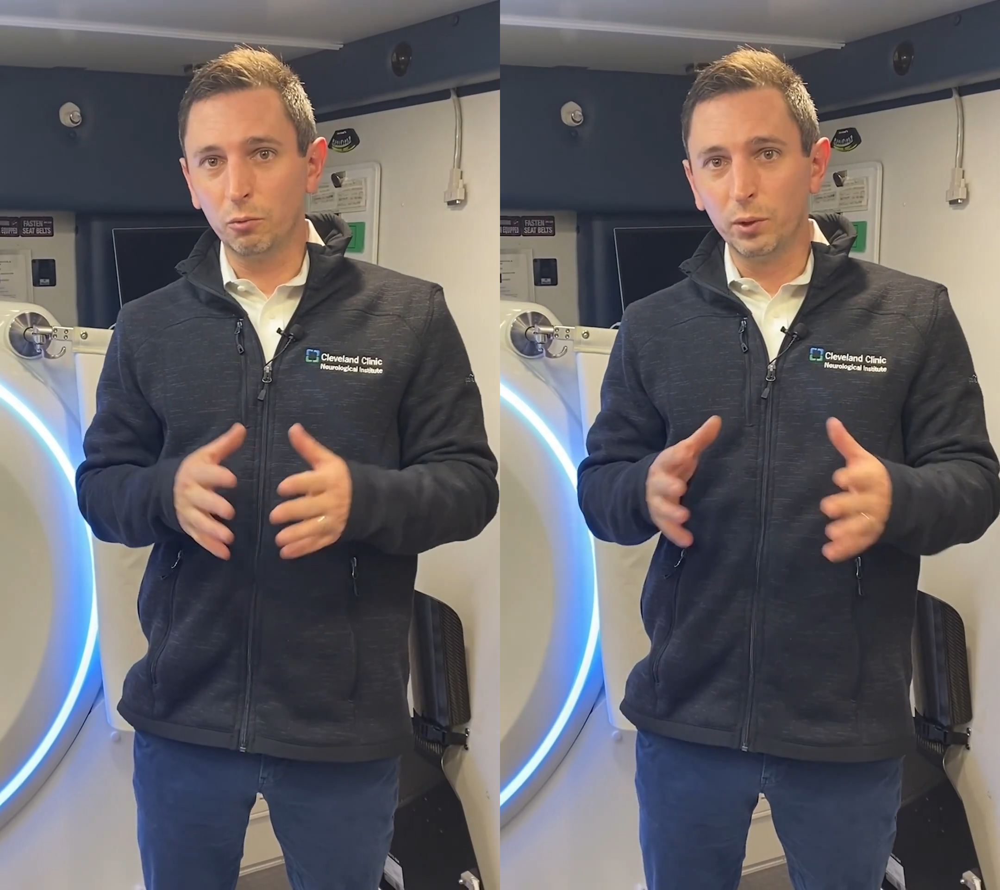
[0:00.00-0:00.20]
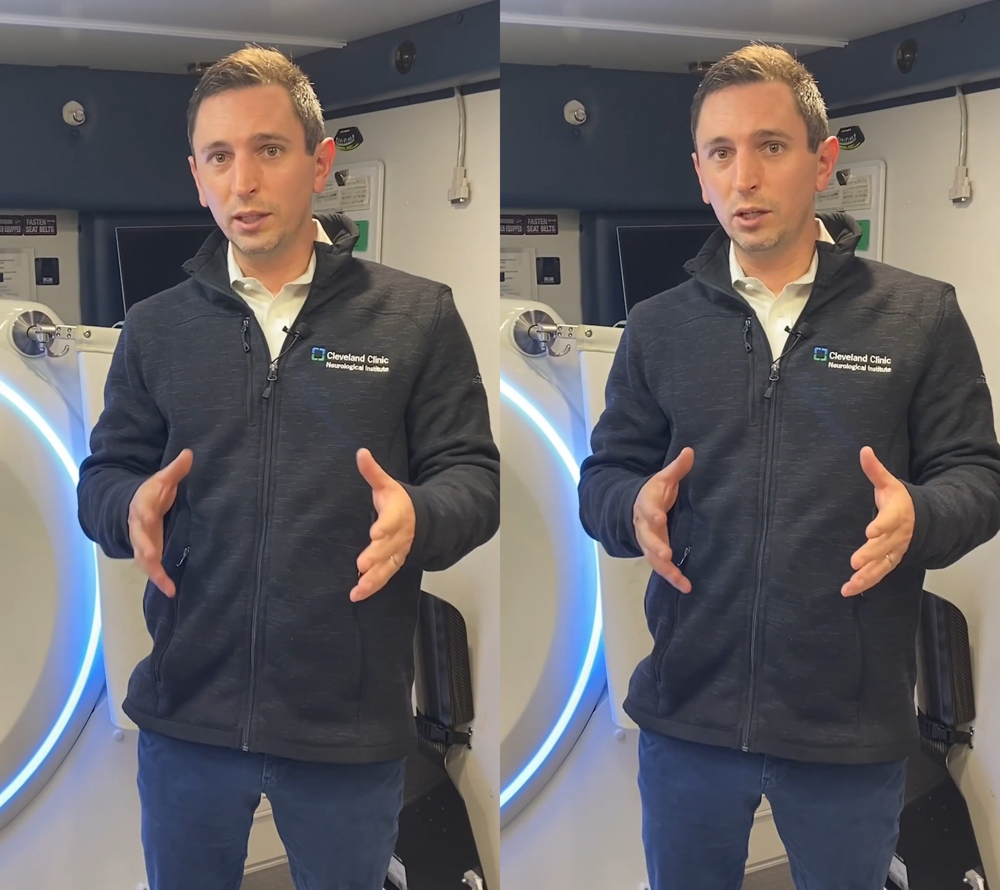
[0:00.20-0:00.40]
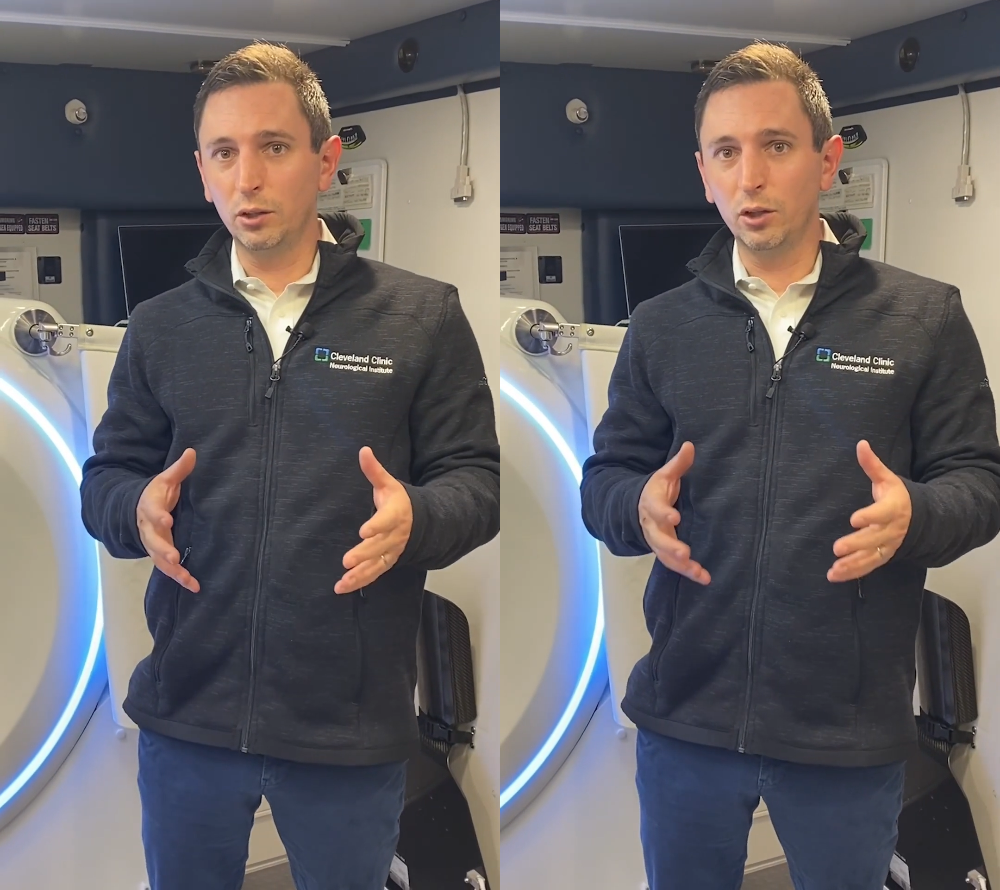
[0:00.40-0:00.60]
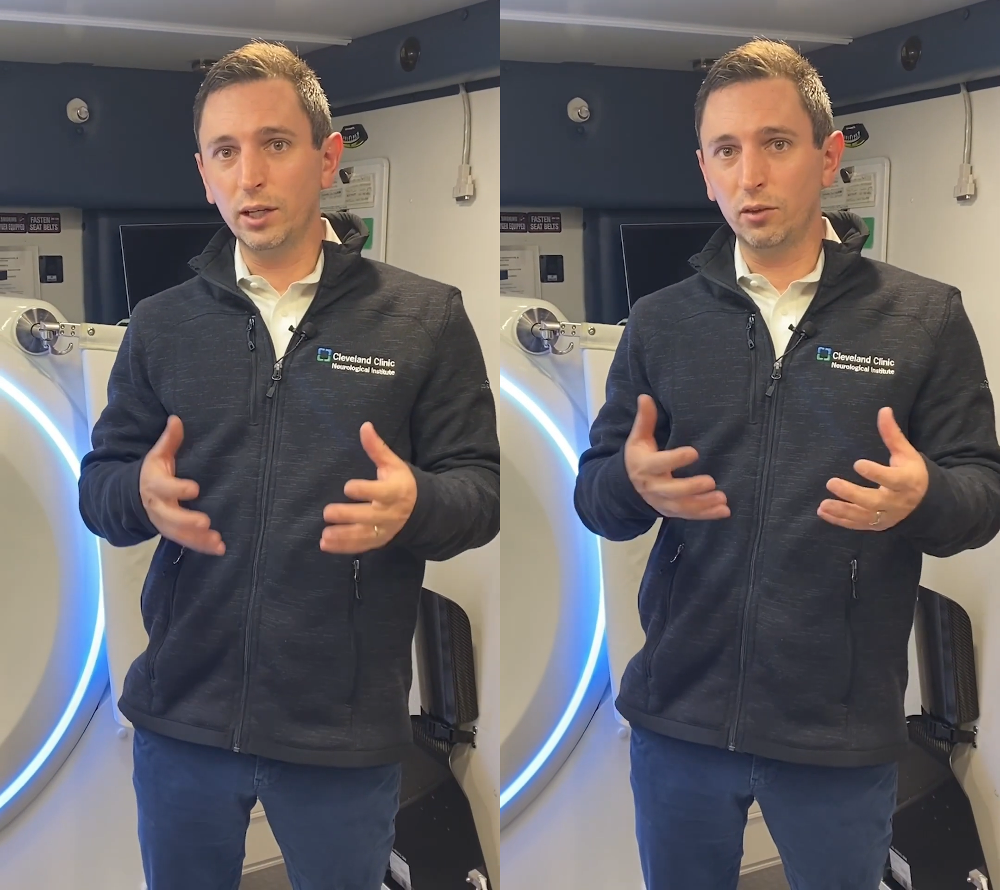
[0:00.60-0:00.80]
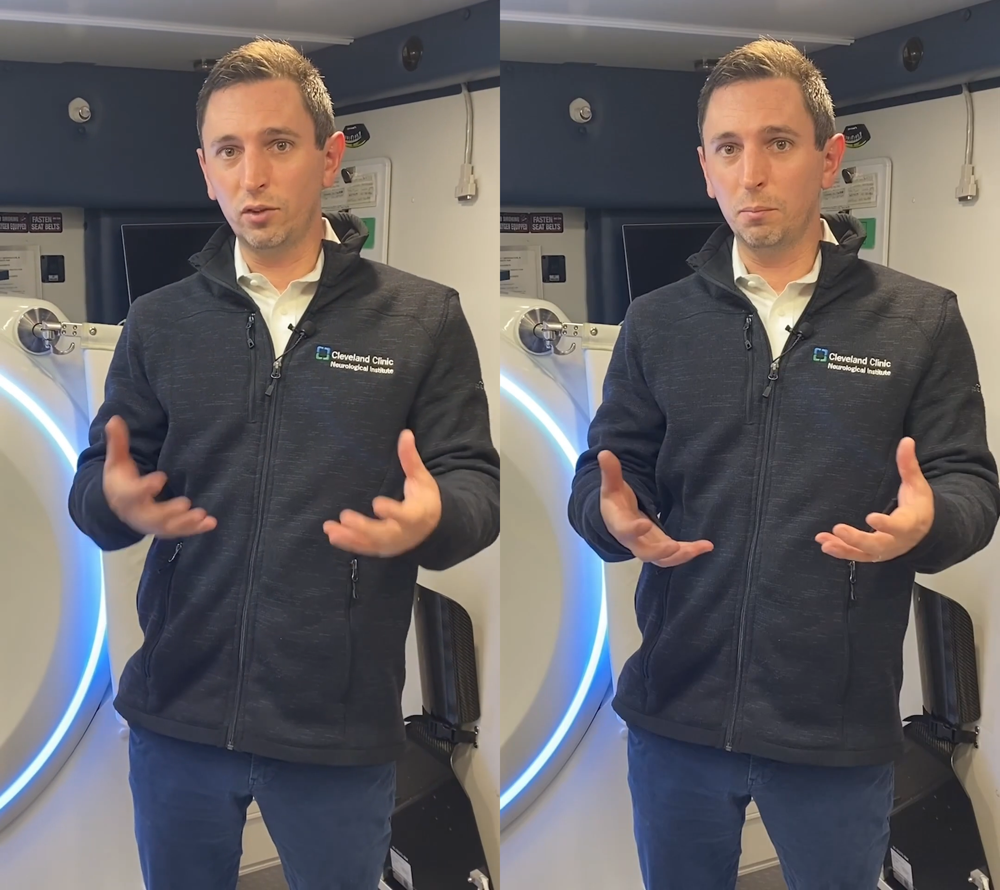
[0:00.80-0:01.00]
really good
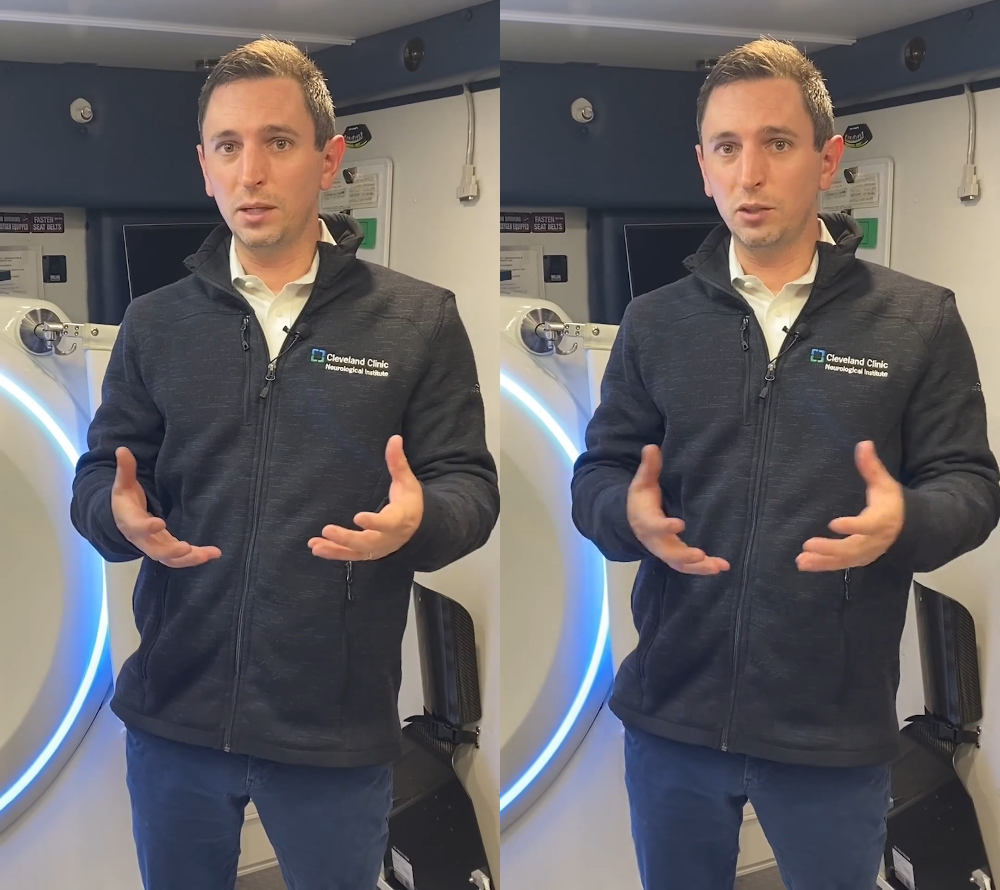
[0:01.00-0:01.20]
look at somebody's